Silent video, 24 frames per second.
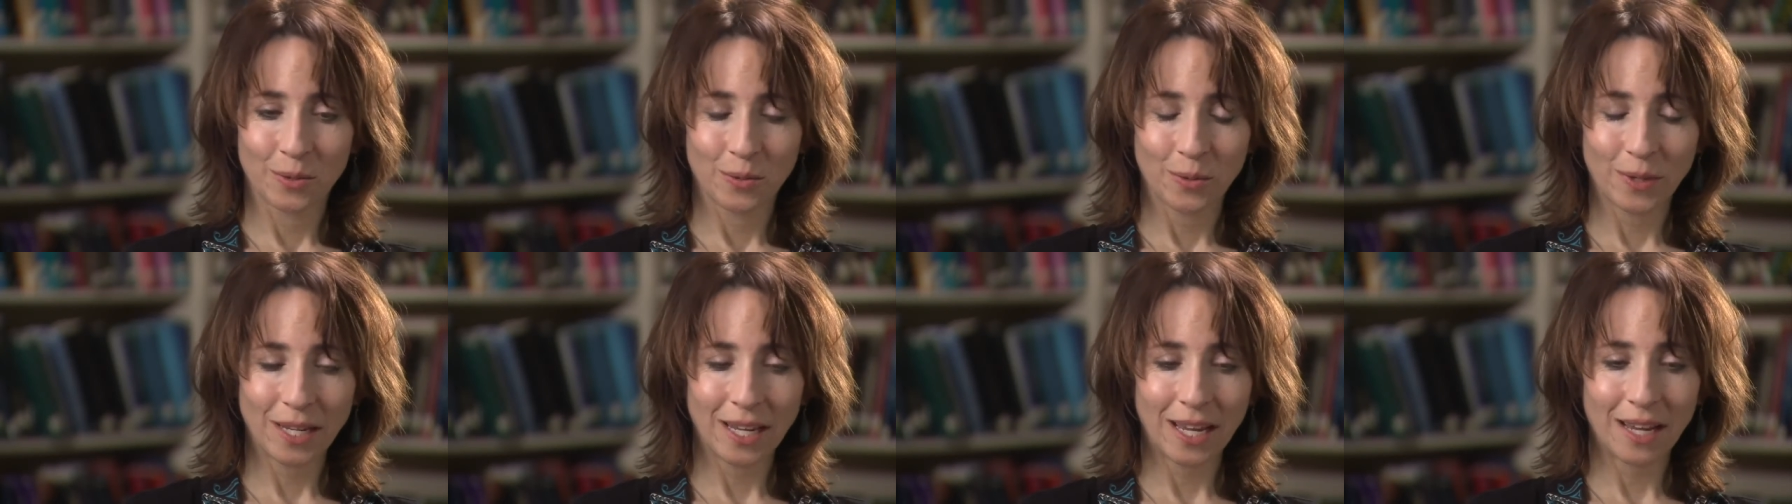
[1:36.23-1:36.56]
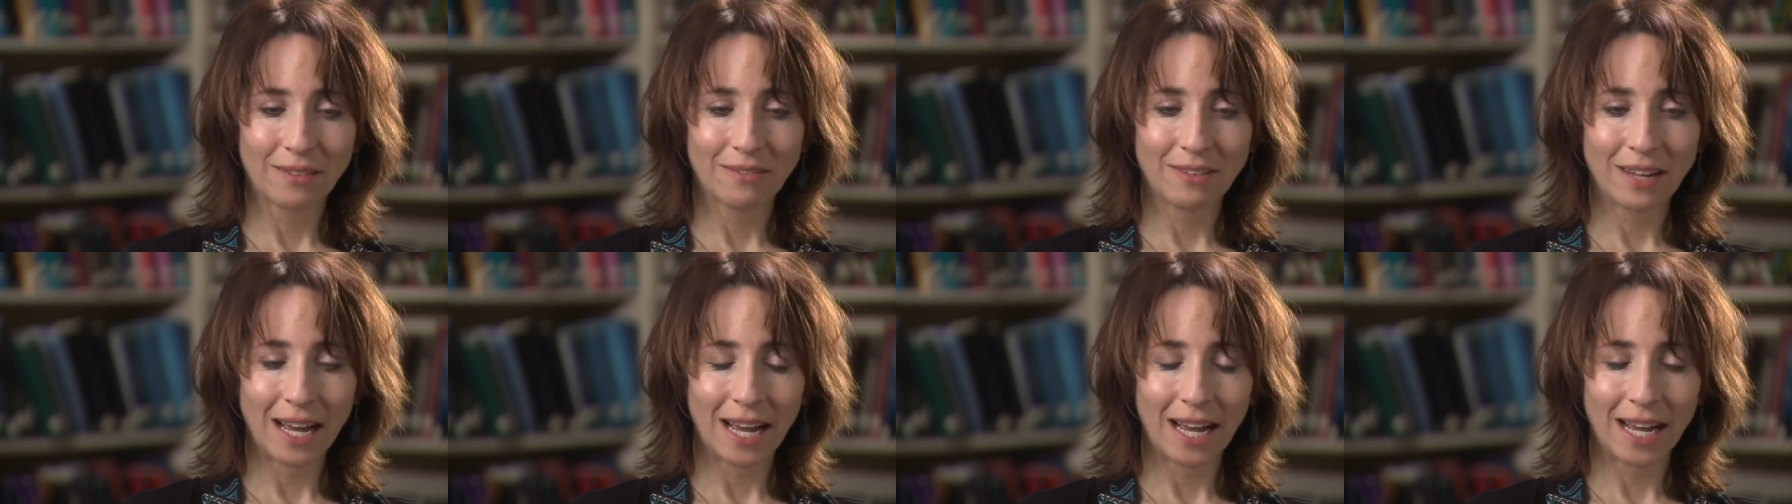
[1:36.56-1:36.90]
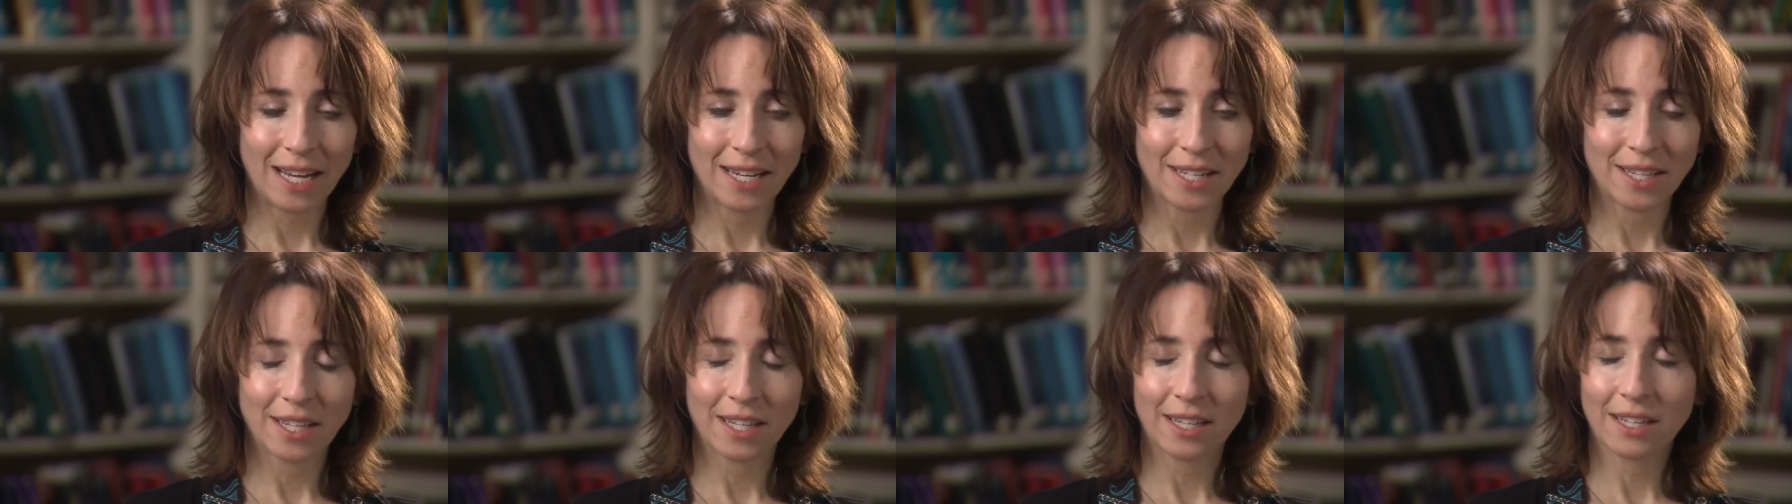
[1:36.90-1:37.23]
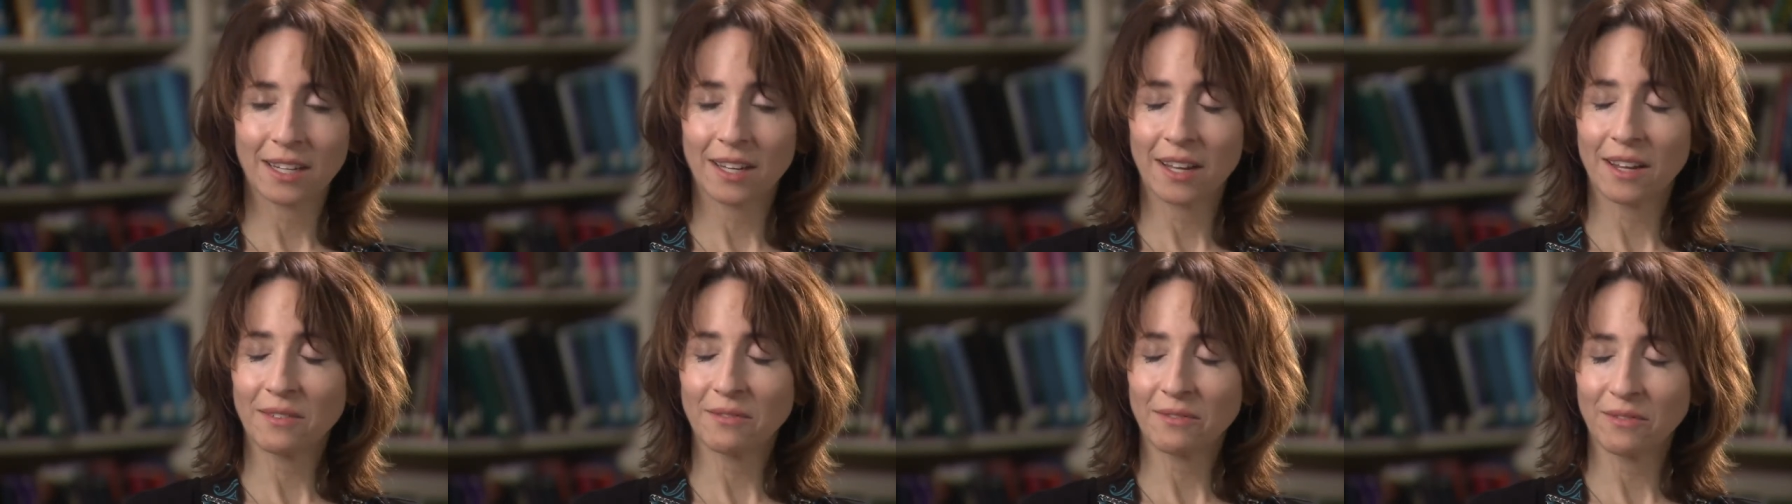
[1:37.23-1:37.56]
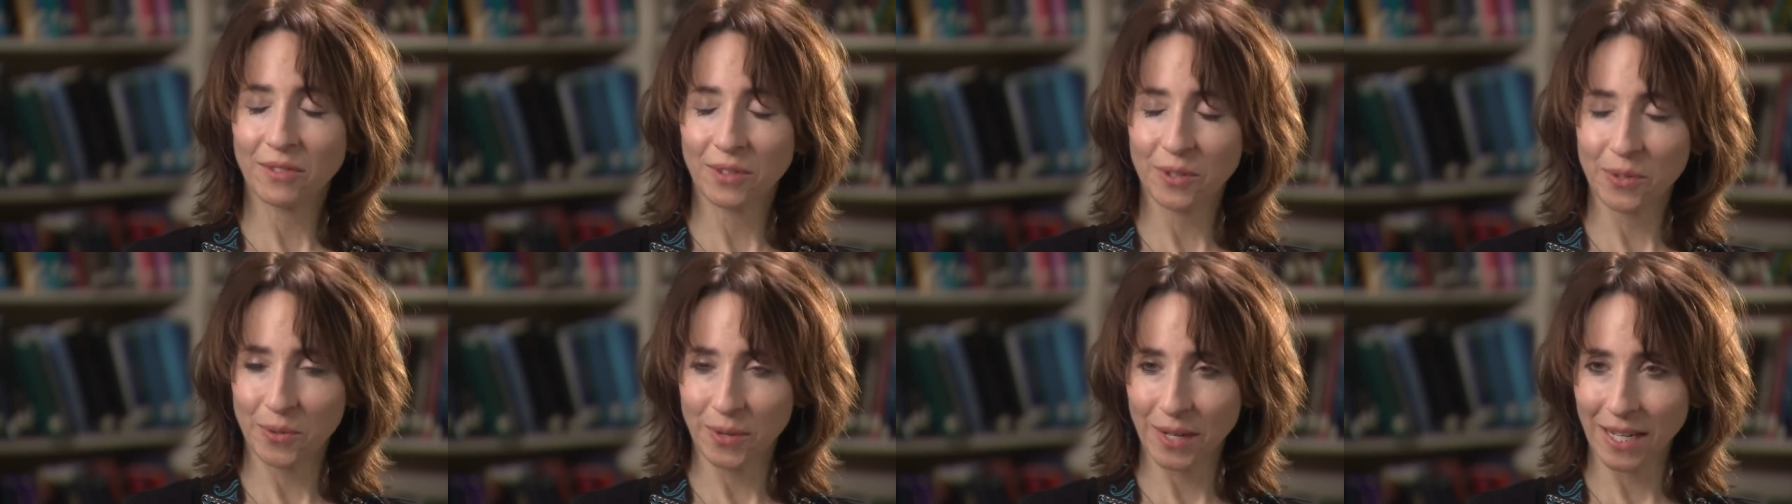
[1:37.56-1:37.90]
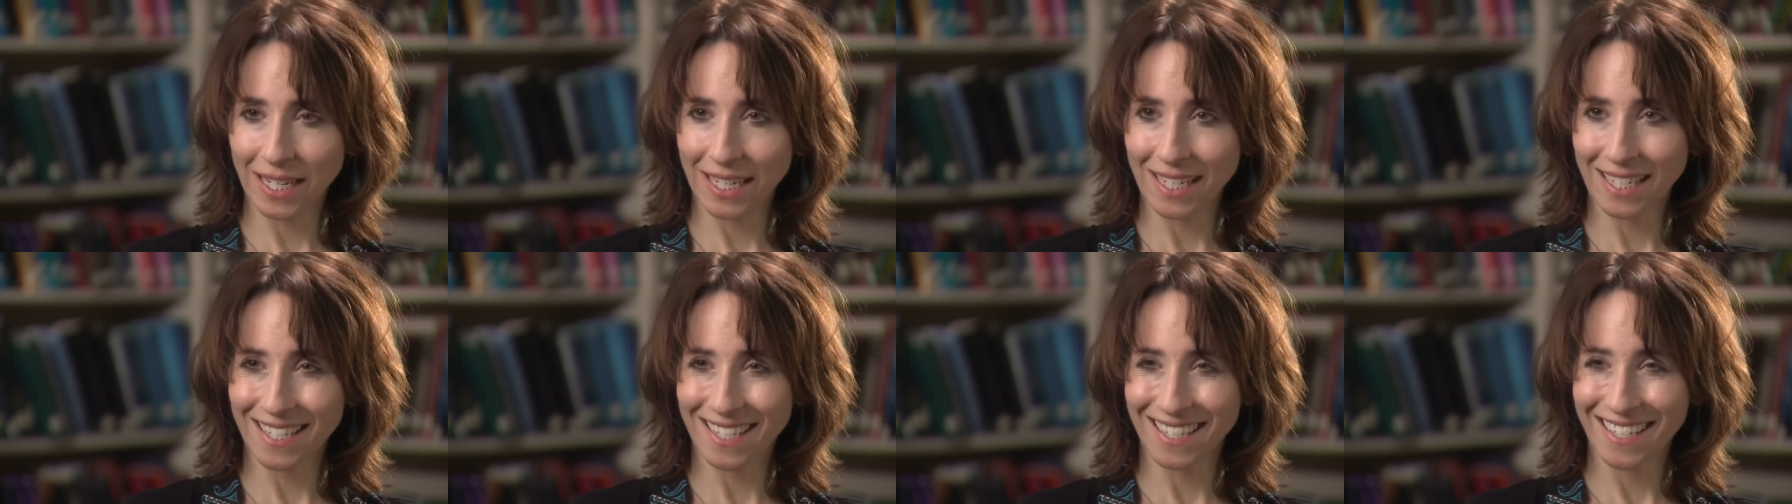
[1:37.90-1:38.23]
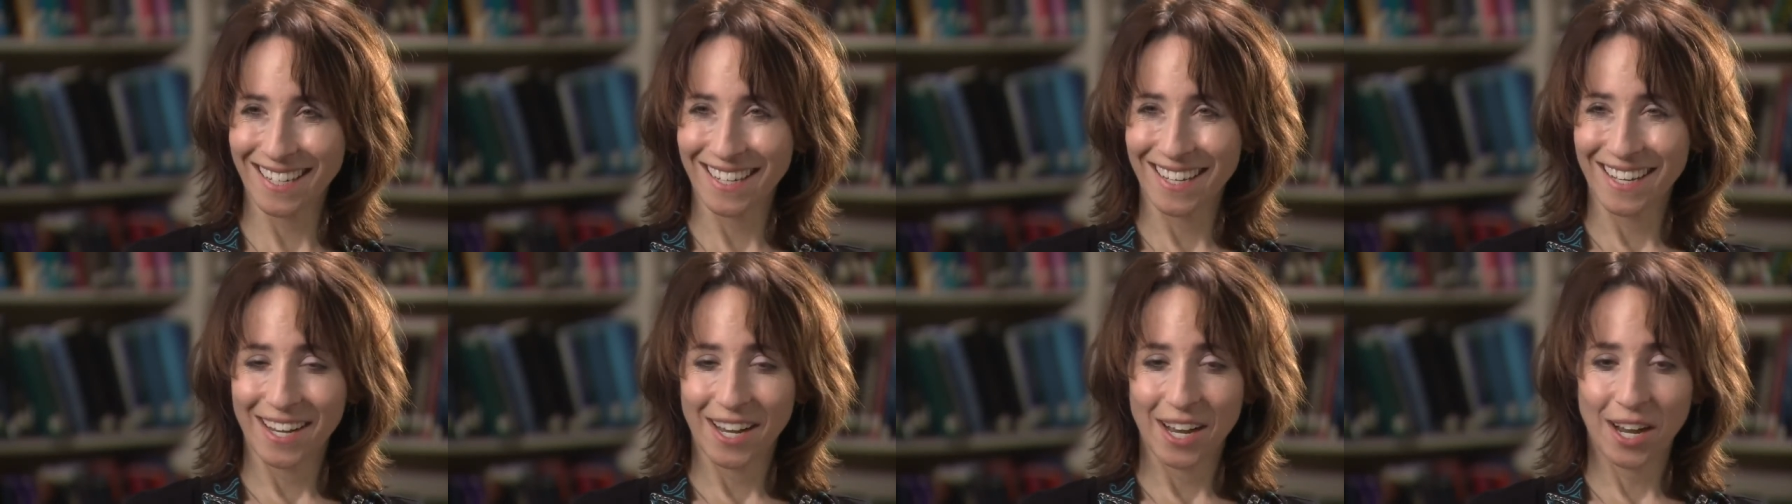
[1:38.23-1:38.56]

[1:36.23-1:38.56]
We have had the confluence